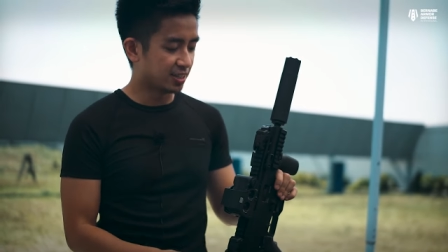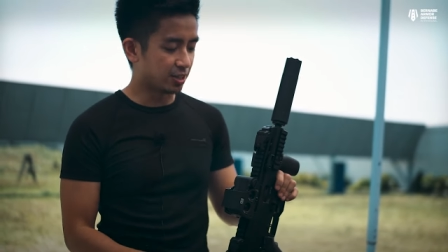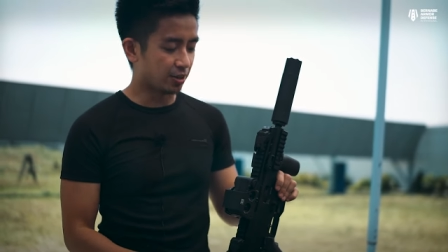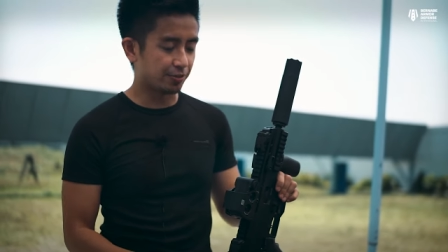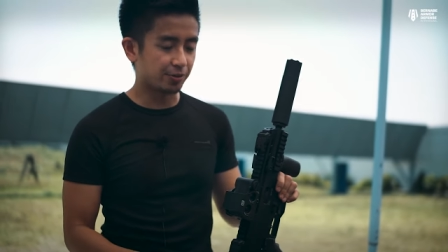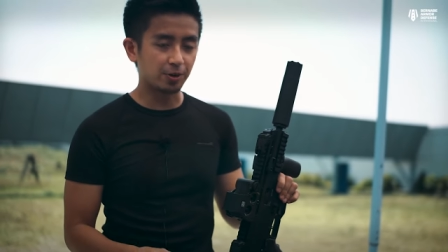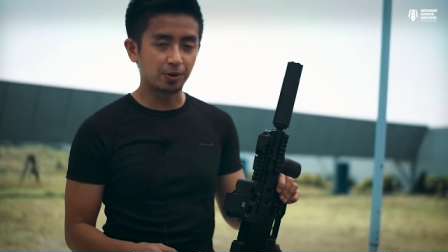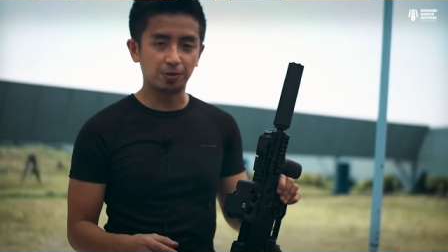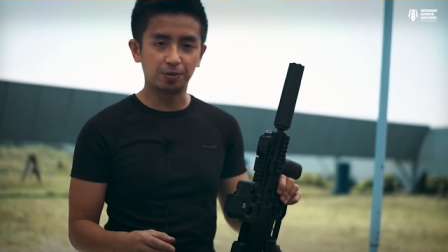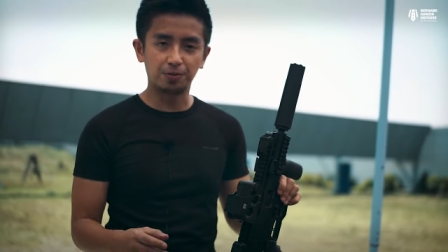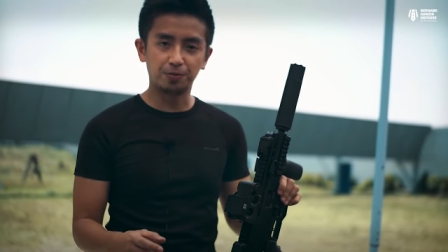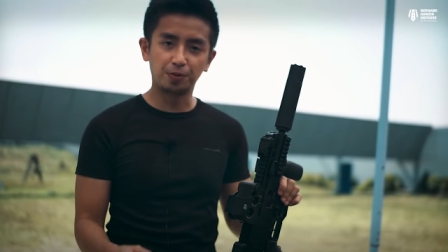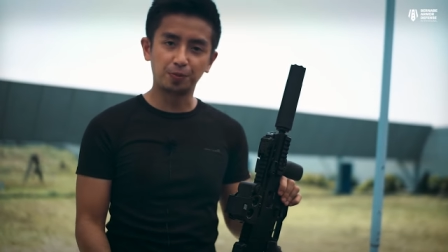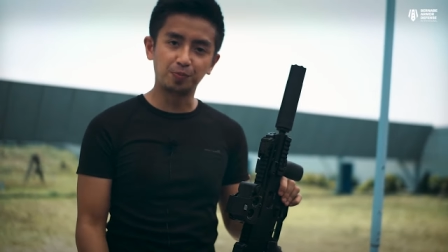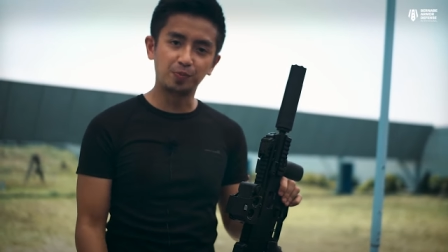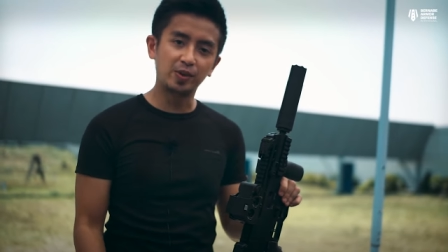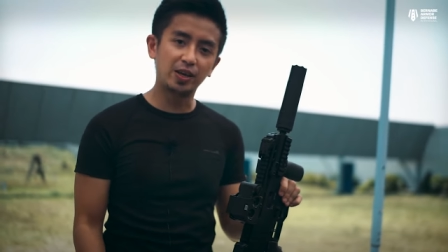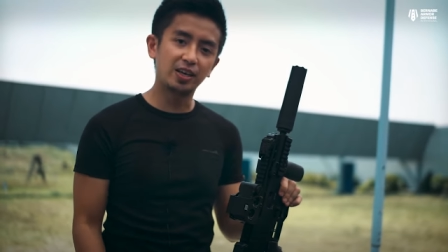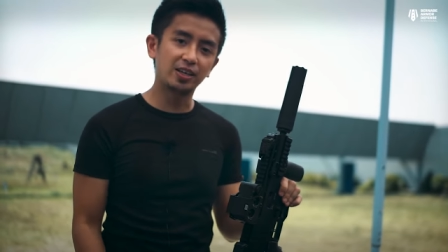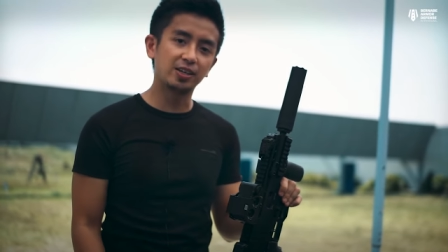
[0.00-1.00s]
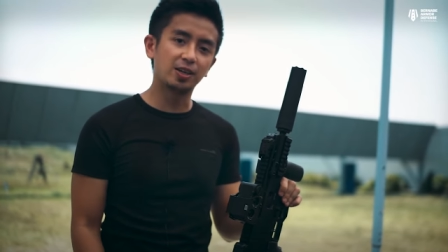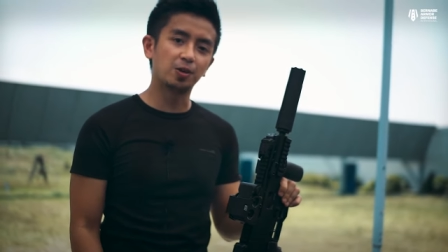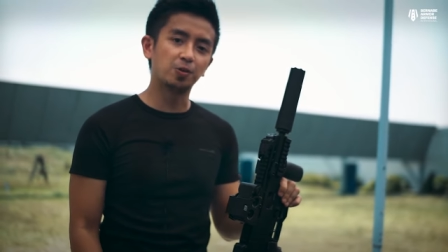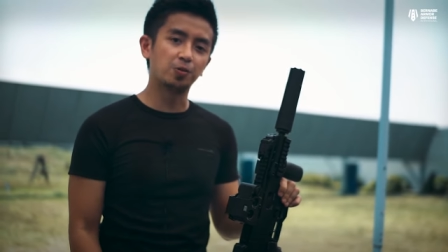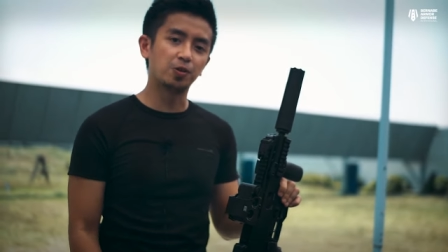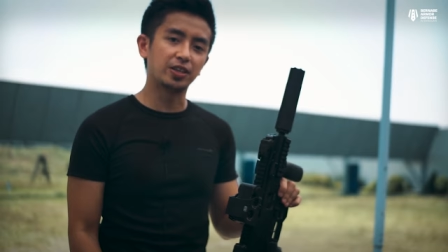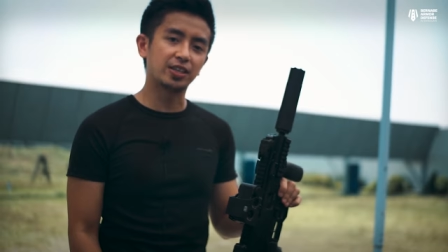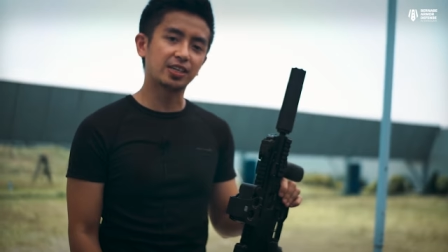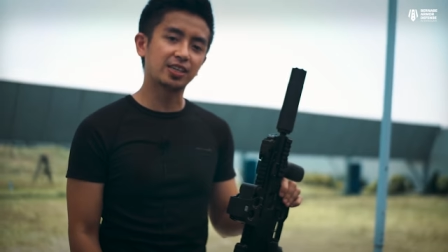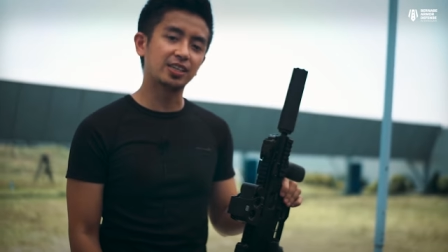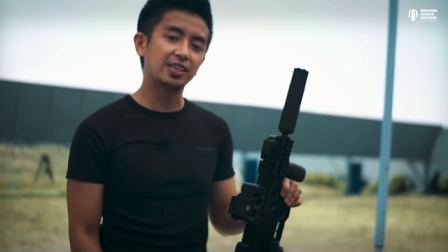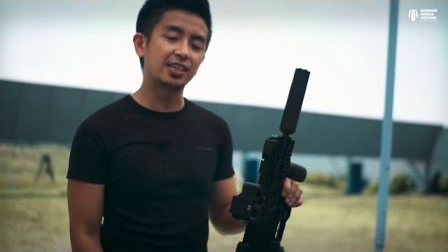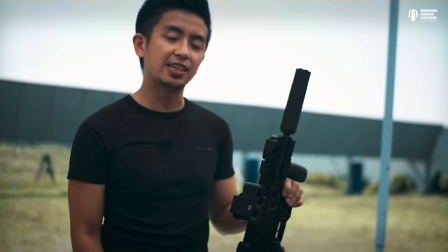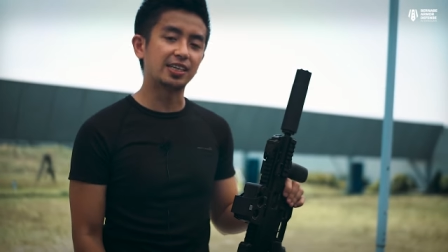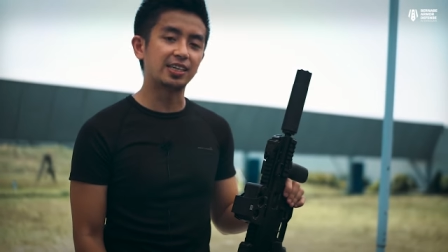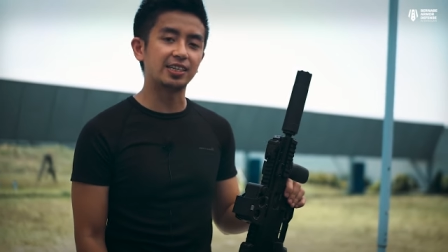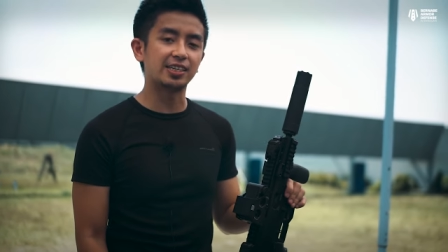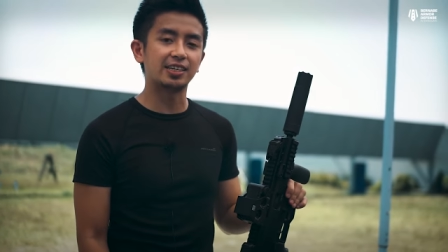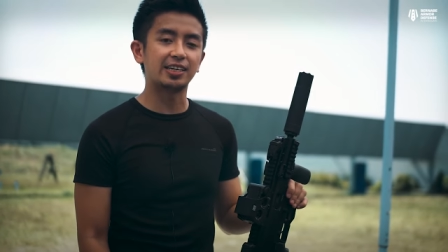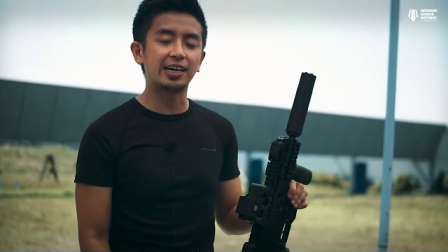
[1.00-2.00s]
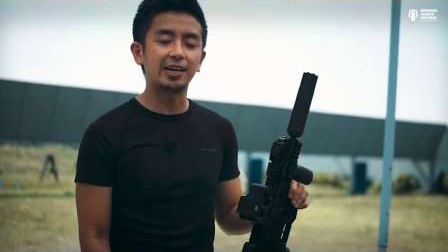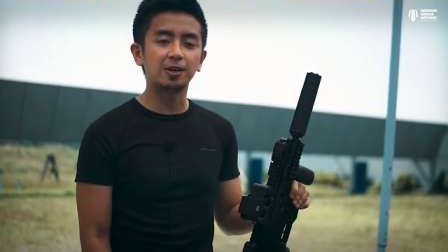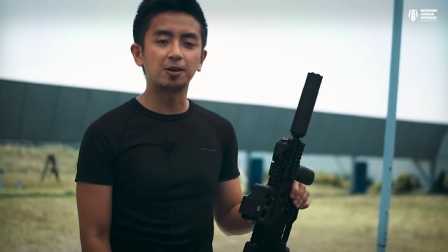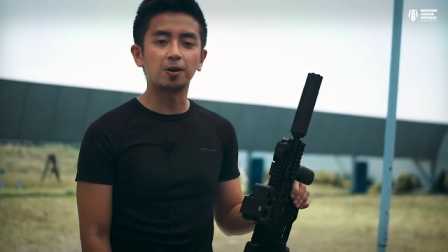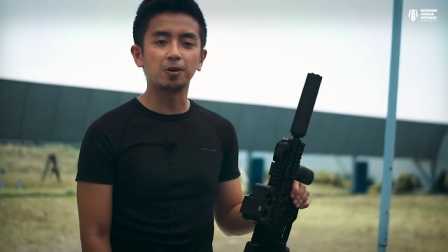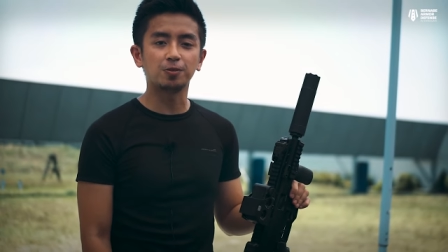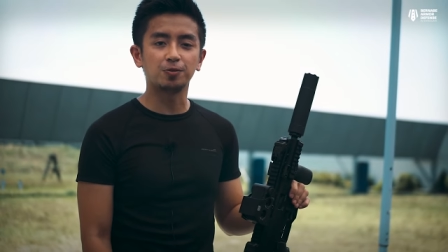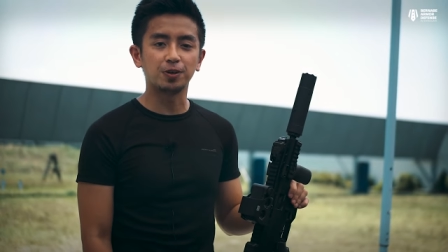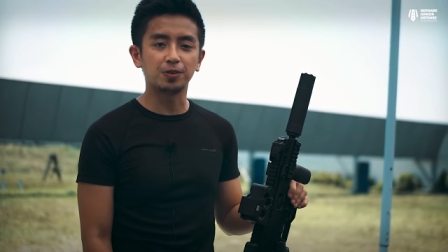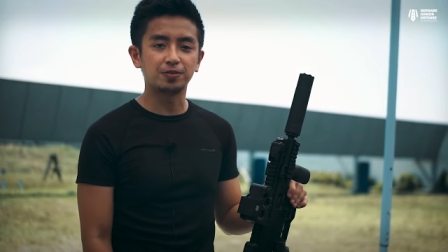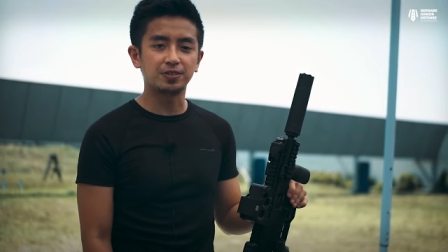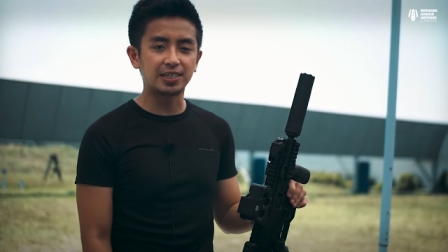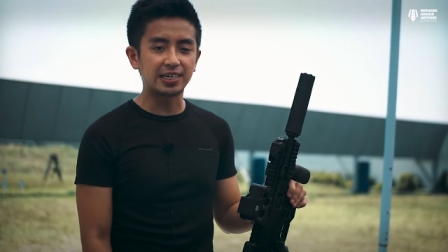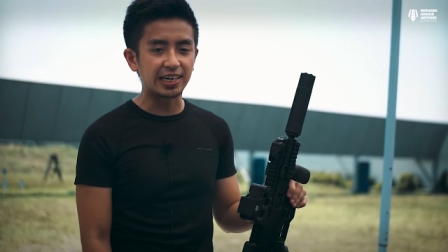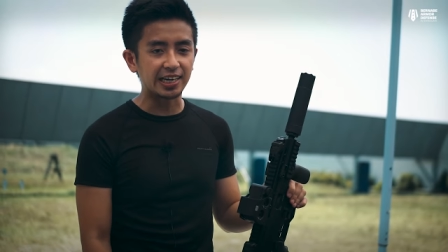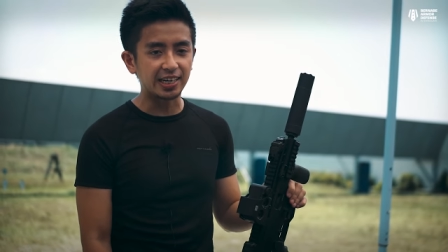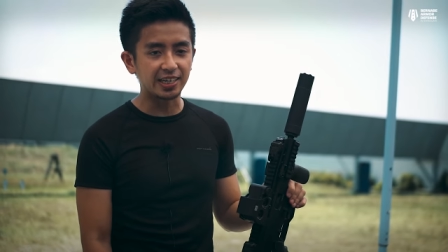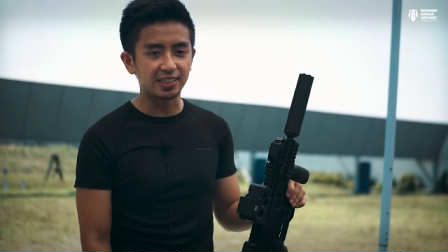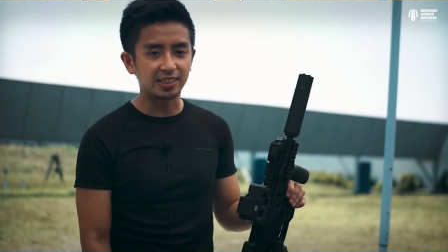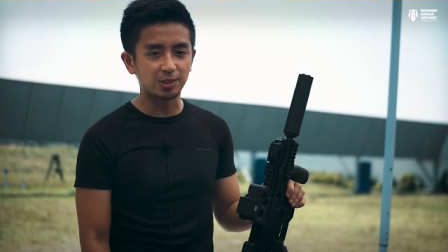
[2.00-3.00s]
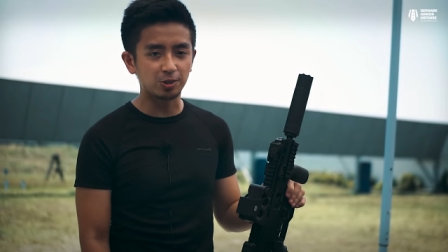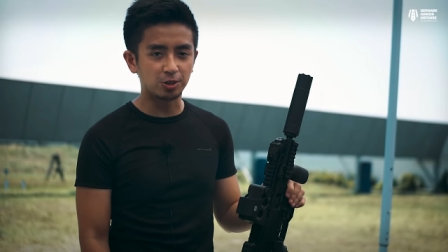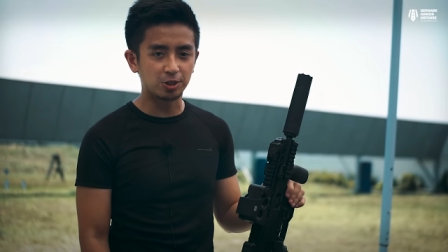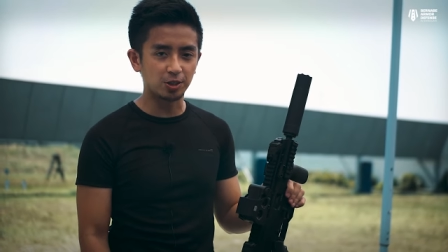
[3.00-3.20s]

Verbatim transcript: So if you're familiar with cleaning an A R fifteen,